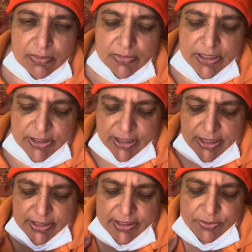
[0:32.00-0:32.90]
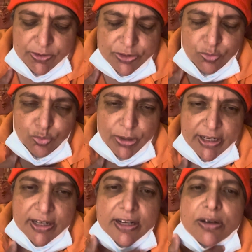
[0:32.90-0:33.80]
It's like I just right
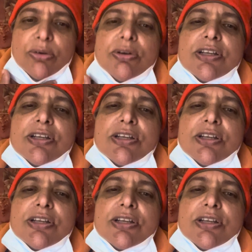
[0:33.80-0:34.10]
now.